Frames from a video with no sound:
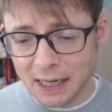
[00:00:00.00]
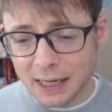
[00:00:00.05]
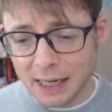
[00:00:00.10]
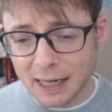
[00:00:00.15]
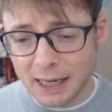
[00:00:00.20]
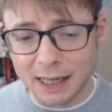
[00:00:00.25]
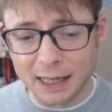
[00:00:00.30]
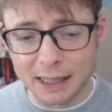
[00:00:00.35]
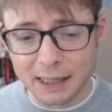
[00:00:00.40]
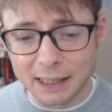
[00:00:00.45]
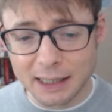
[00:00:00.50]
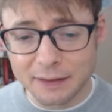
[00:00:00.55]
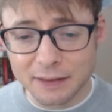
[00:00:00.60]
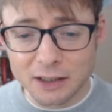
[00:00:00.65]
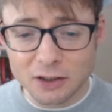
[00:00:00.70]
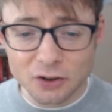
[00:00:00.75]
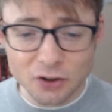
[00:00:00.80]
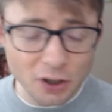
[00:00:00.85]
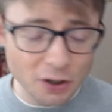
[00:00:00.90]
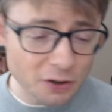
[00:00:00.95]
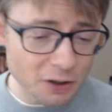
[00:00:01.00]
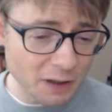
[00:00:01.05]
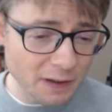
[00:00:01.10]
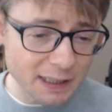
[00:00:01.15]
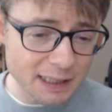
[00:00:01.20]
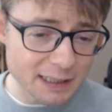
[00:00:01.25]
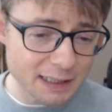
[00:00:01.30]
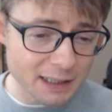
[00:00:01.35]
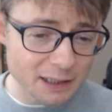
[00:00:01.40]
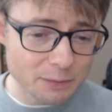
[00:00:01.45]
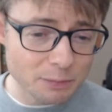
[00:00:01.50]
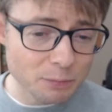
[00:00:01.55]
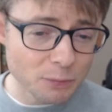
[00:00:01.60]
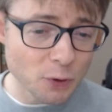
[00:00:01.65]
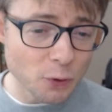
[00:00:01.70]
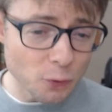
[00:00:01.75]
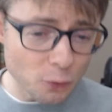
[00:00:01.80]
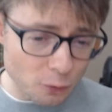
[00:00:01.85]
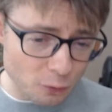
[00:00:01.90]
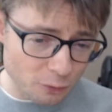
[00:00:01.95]
And the journalist is
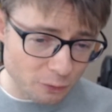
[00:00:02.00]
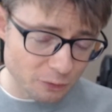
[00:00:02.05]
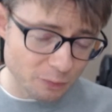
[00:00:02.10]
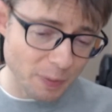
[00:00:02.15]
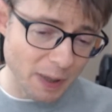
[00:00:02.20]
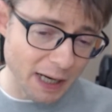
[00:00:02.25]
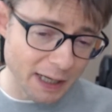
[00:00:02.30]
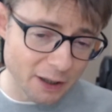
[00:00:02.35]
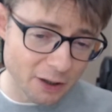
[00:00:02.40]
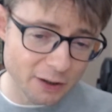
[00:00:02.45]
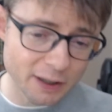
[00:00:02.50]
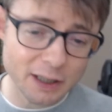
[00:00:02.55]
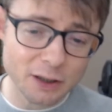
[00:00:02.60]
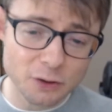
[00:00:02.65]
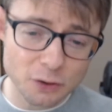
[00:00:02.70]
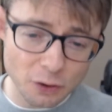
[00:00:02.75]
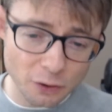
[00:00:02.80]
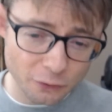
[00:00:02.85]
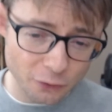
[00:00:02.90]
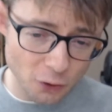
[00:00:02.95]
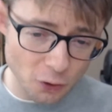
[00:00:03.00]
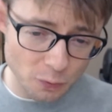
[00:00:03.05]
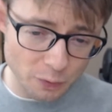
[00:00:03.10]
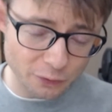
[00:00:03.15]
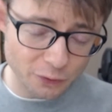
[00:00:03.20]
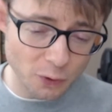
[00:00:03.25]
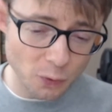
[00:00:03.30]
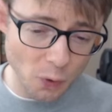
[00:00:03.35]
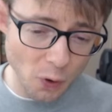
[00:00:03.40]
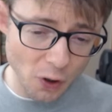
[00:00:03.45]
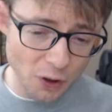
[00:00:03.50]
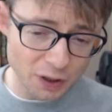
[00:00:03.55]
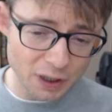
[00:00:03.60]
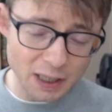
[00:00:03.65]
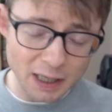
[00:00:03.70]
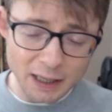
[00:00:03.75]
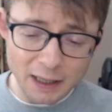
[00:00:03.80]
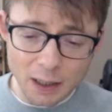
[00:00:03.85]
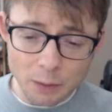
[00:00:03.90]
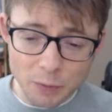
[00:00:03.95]
moved by her interview with Kwon,
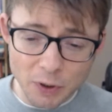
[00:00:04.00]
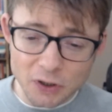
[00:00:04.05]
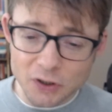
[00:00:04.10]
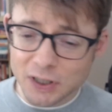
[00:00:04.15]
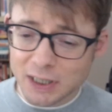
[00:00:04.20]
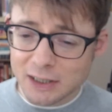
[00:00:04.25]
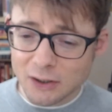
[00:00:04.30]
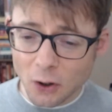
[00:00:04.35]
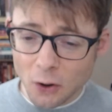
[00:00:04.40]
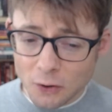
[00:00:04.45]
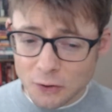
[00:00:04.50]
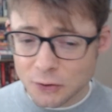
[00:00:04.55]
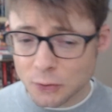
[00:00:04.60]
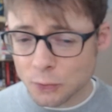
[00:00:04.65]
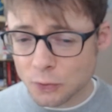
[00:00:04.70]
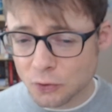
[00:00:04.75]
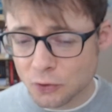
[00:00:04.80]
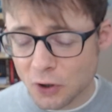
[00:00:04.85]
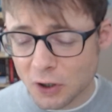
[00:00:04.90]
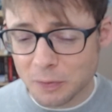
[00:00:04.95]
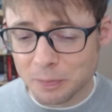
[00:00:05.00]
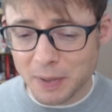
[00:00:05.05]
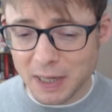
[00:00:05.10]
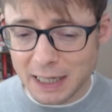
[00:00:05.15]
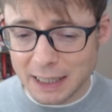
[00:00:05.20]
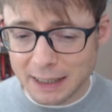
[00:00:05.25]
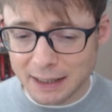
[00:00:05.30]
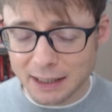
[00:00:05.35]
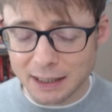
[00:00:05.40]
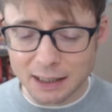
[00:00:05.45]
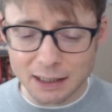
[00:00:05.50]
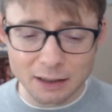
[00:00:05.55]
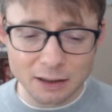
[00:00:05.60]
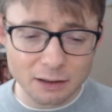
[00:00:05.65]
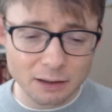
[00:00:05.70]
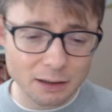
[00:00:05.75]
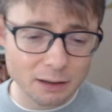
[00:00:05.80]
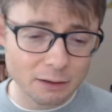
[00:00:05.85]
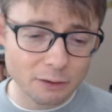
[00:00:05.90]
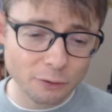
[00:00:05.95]
but she's also struck by the
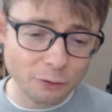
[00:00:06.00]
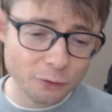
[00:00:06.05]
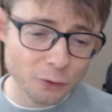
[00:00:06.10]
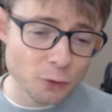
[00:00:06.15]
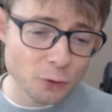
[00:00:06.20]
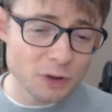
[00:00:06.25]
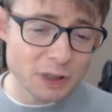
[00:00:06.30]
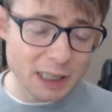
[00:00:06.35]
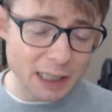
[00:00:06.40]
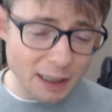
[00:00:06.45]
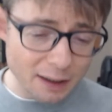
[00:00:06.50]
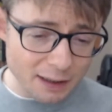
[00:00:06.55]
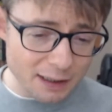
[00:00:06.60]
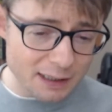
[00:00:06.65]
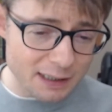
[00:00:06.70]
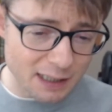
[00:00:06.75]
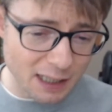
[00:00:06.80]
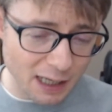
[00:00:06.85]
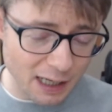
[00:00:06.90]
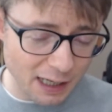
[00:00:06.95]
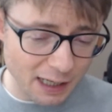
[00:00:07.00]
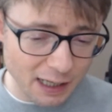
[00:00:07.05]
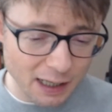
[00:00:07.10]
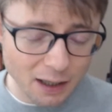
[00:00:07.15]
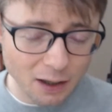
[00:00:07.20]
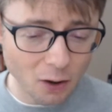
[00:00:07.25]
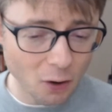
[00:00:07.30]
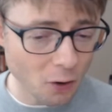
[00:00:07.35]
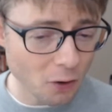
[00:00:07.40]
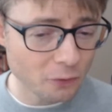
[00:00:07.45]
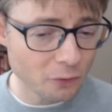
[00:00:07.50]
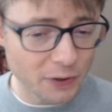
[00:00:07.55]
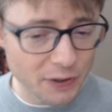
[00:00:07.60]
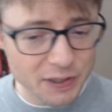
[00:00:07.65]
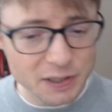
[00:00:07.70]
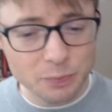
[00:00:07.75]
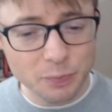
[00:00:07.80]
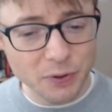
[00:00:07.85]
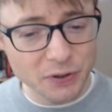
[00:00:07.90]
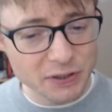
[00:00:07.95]
futility of
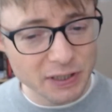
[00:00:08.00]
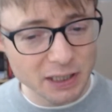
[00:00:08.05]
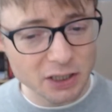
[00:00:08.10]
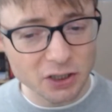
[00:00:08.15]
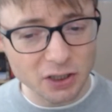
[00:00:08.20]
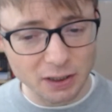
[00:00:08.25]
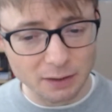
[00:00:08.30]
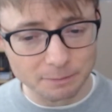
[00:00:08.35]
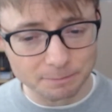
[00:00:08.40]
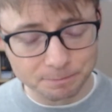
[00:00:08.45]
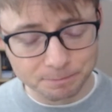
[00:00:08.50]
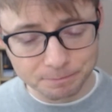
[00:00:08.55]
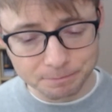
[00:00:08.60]
his position.